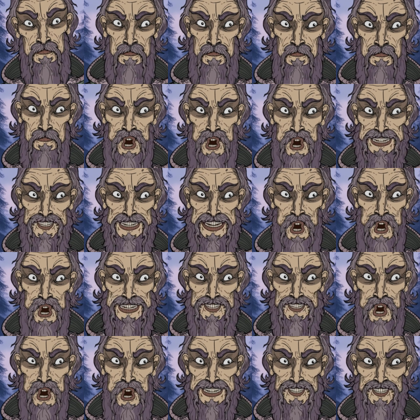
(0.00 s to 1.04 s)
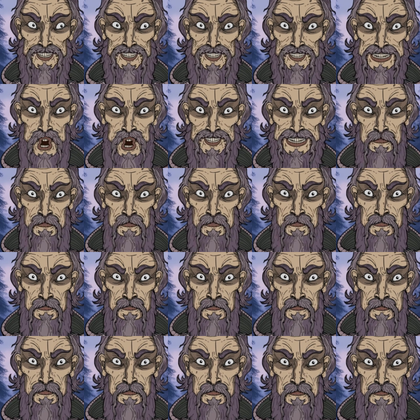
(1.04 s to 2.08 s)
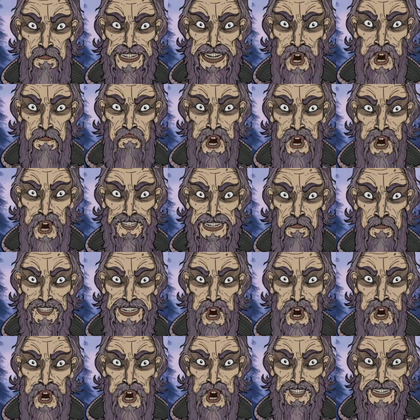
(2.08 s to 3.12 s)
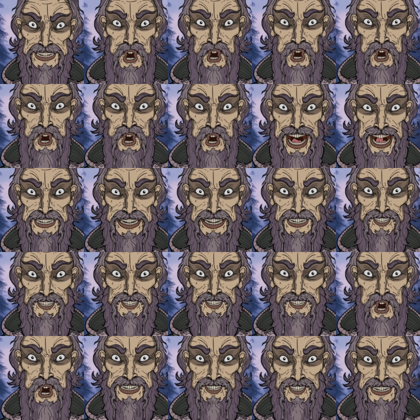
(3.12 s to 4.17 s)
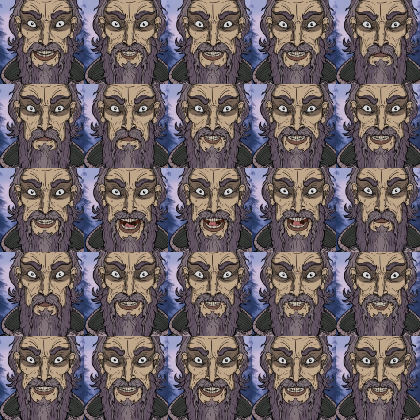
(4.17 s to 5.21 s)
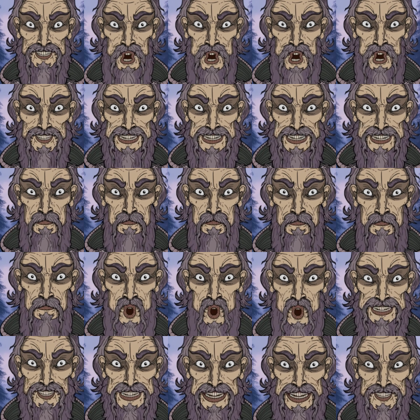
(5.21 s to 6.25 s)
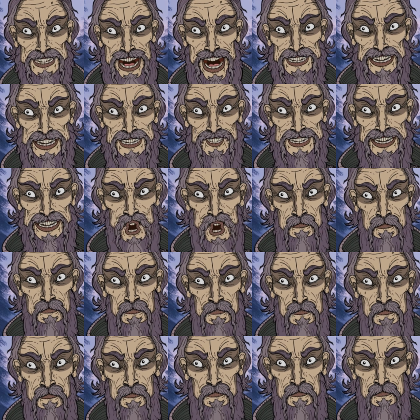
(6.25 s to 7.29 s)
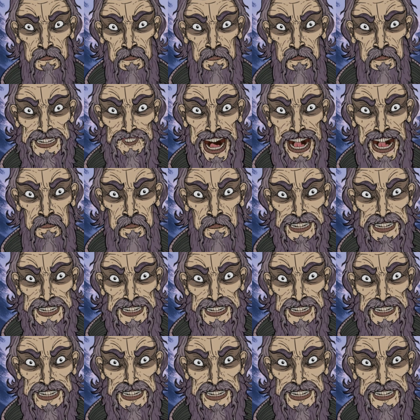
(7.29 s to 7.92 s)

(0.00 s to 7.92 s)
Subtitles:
we take a different path, one that explores the evolution of these iconic creatures through the ages, from their